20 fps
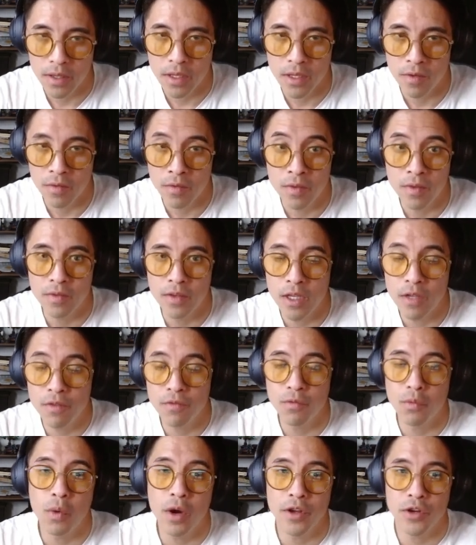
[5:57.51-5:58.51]

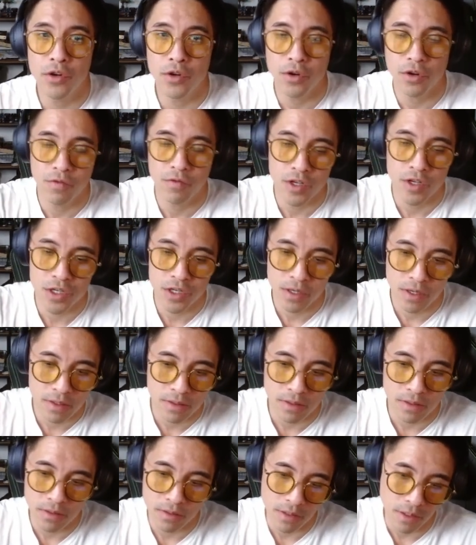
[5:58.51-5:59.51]
If what your vision
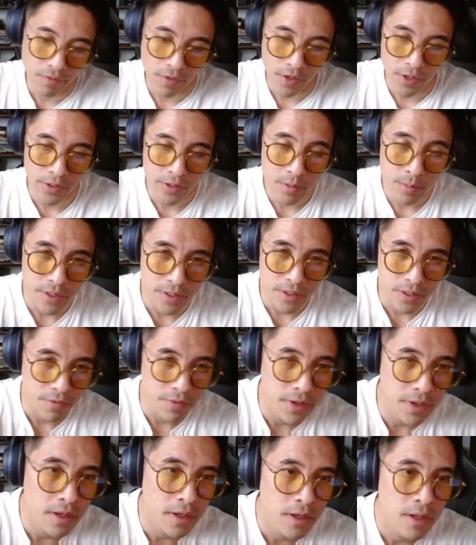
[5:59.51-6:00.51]
is like very
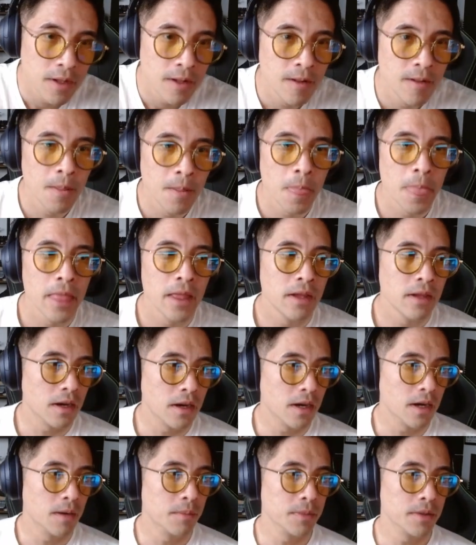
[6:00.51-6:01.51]
specific,
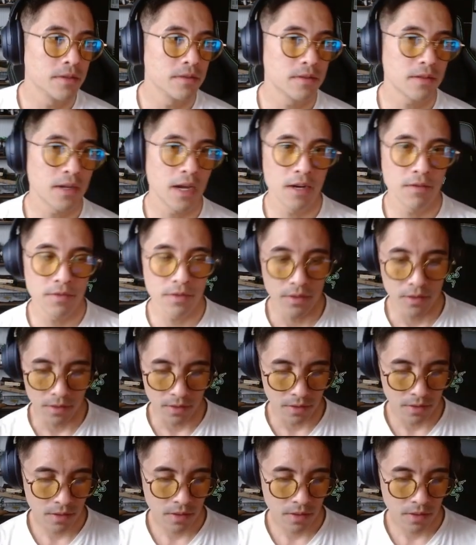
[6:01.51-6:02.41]
this is kind of a,